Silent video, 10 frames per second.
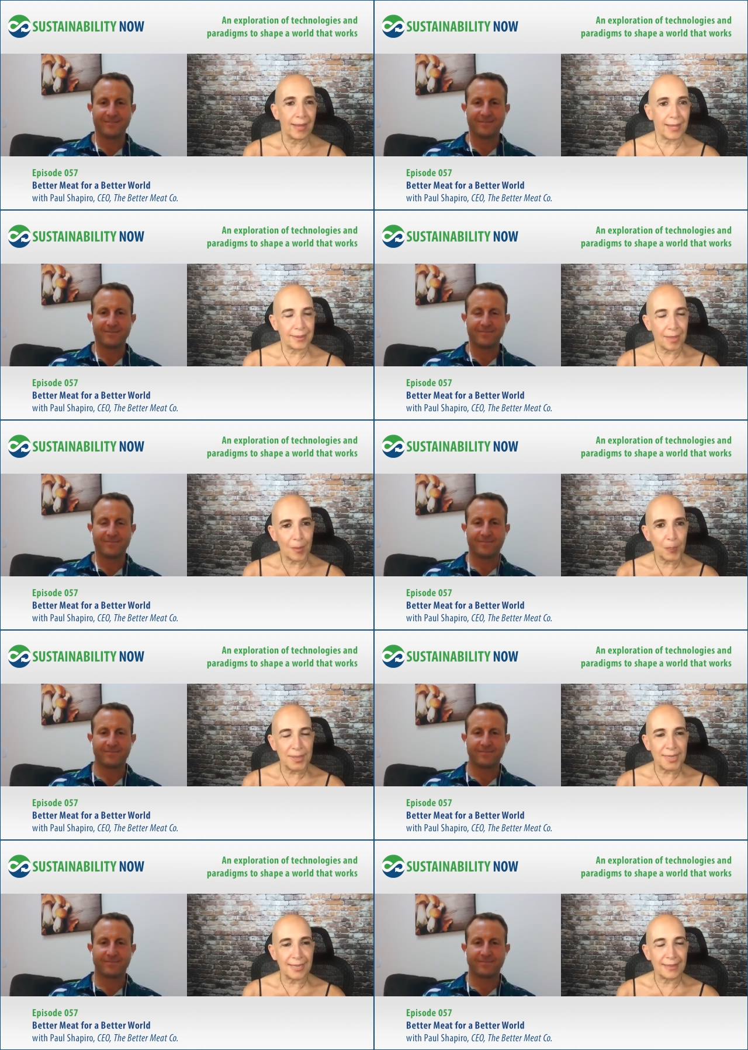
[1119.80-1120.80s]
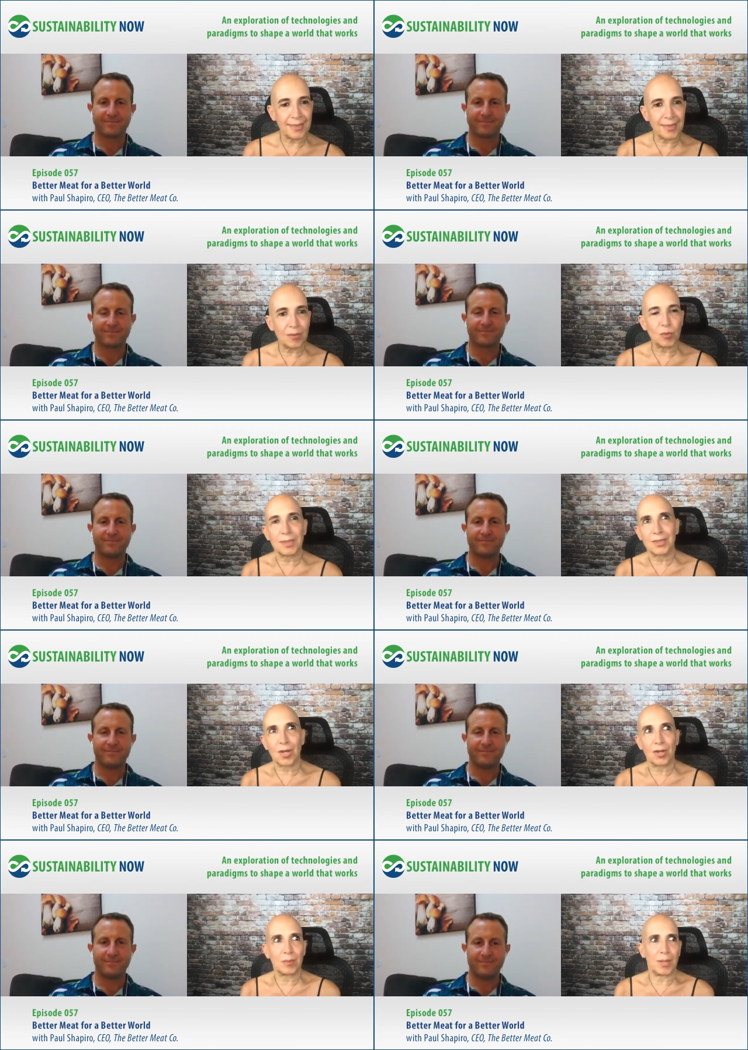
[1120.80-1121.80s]
Speaker 1: that company? And then I want to
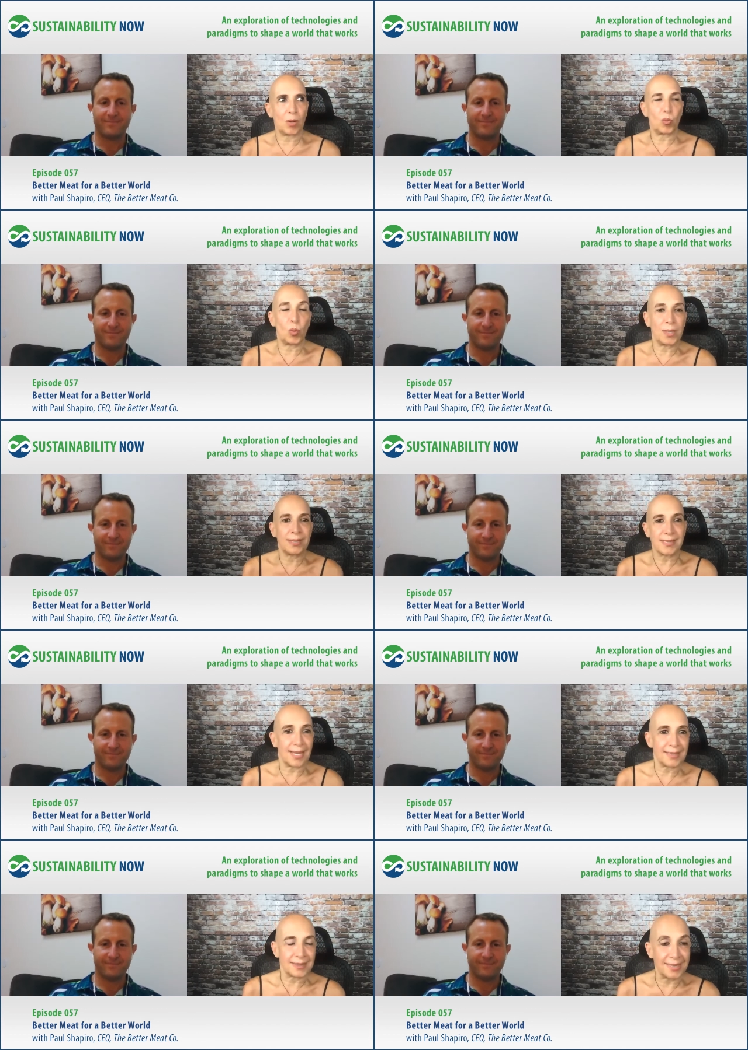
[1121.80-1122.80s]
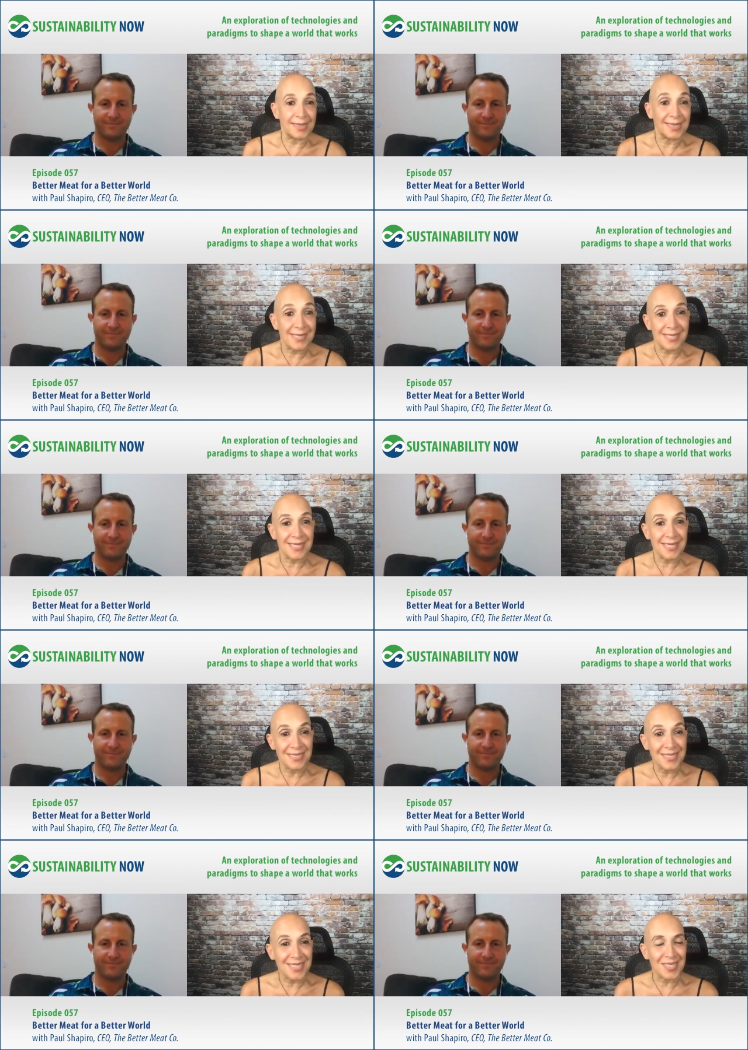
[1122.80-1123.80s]
talk about what exactly it is.
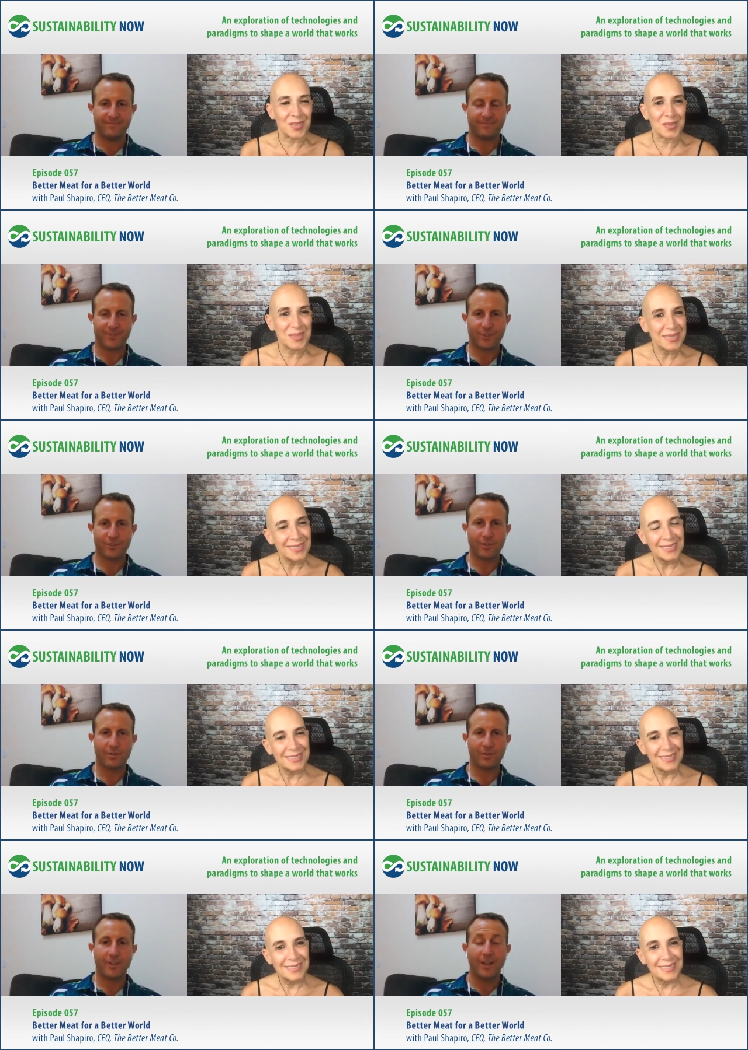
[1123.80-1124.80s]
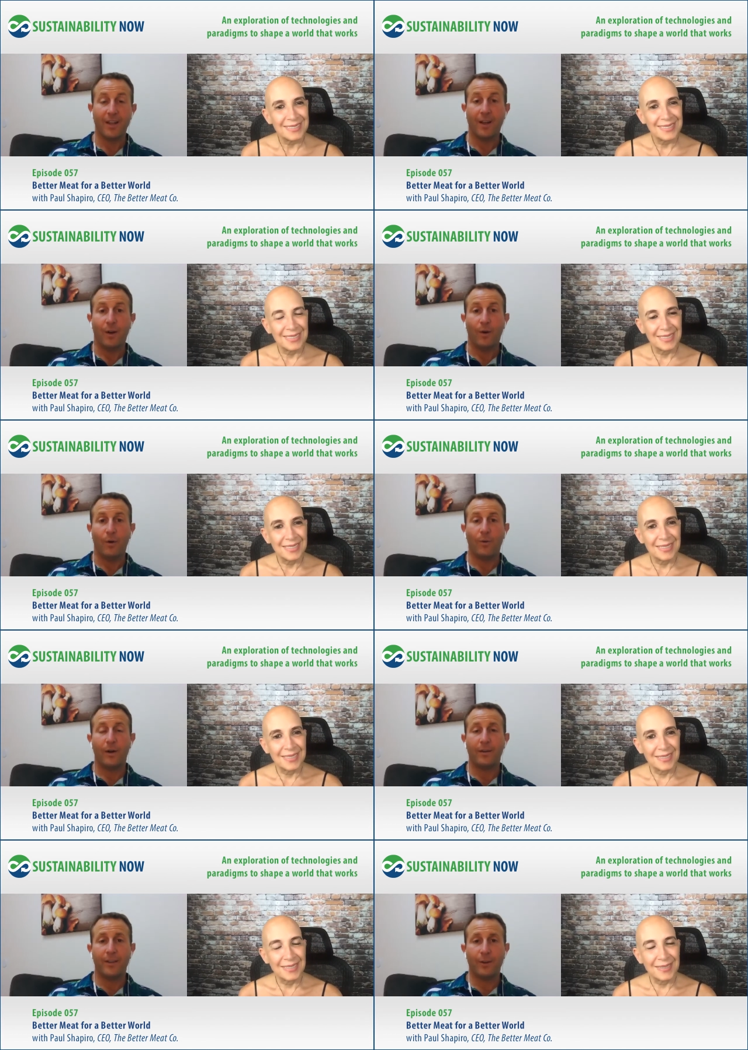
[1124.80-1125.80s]
So, sure.
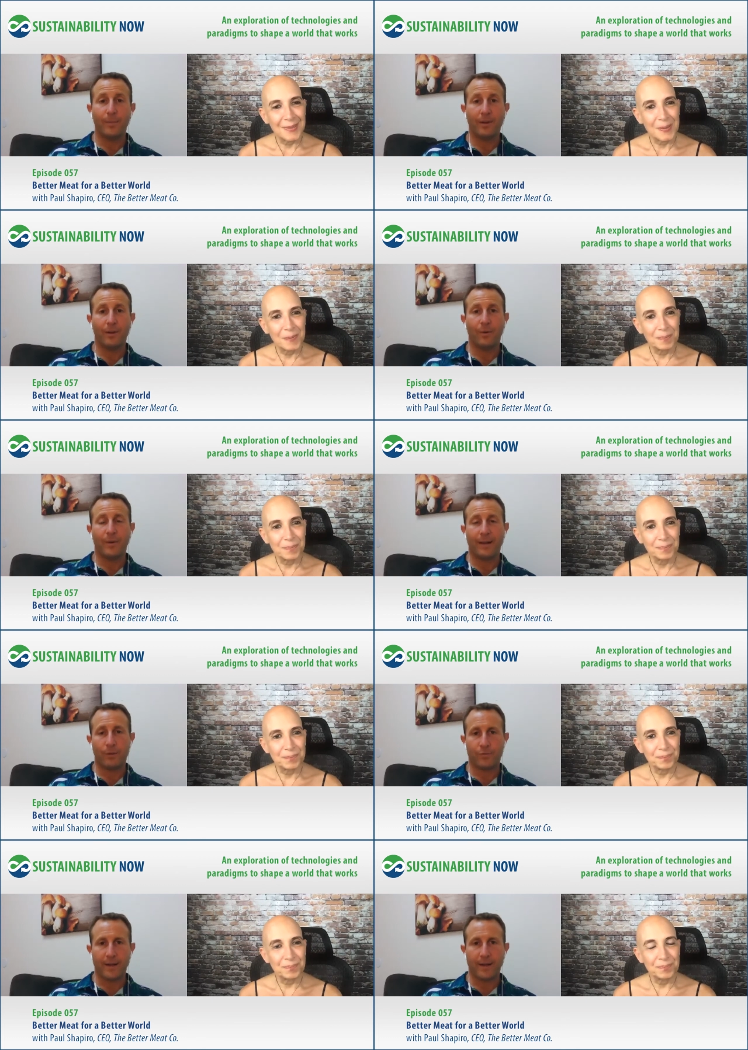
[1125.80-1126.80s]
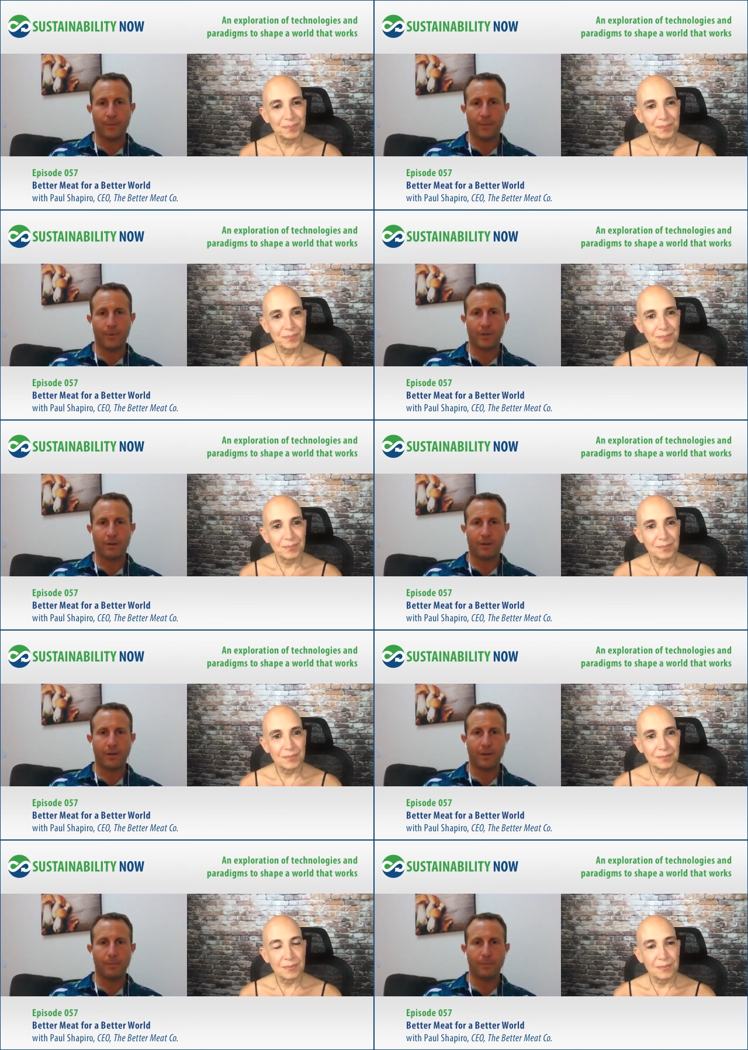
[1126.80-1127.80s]
Speaker 2: Well, you know, Mira, when I was writing the book
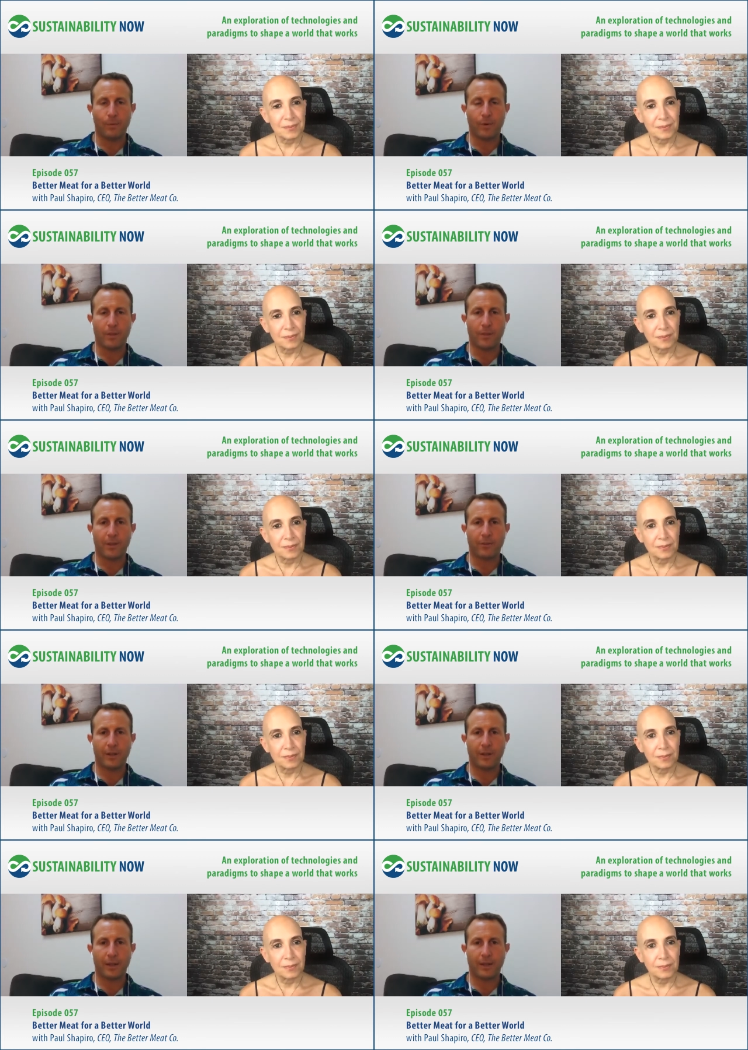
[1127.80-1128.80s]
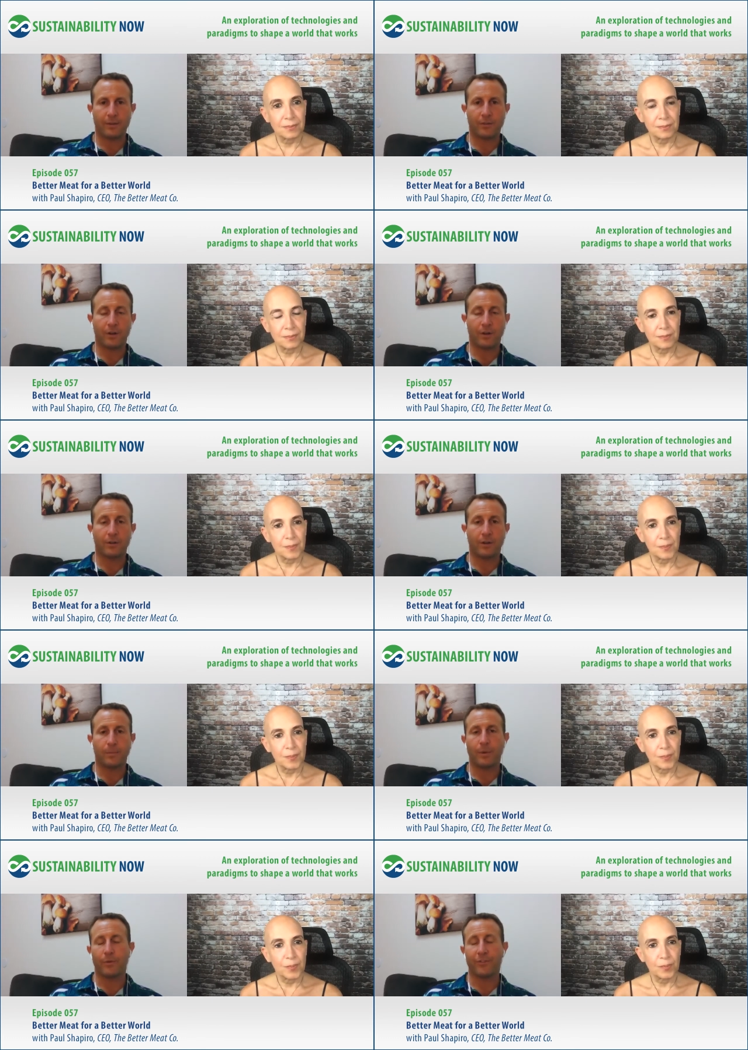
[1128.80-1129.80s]
Clean Meat, one of the things that I, it dawned on me
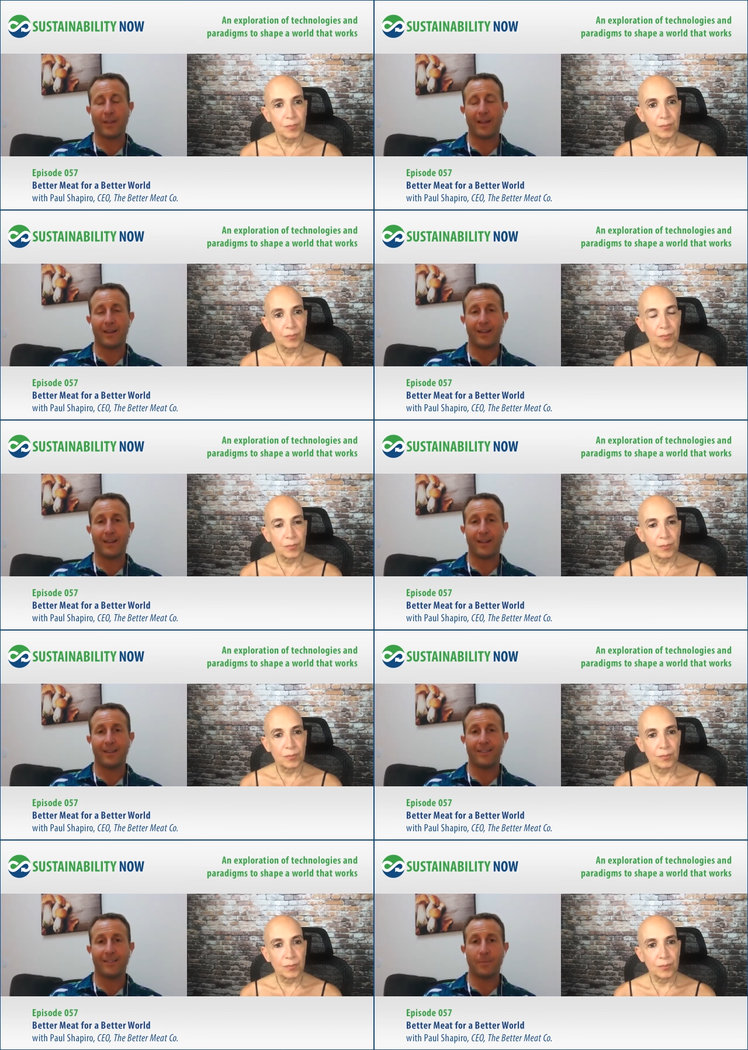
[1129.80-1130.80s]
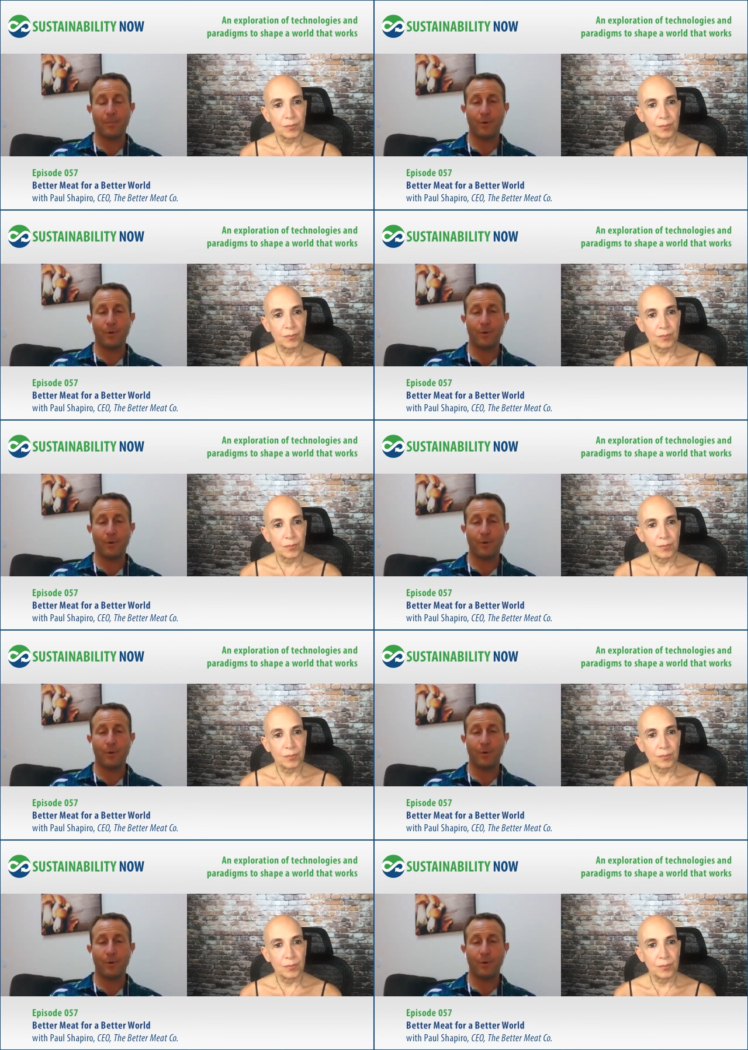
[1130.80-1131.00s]
was that the people who are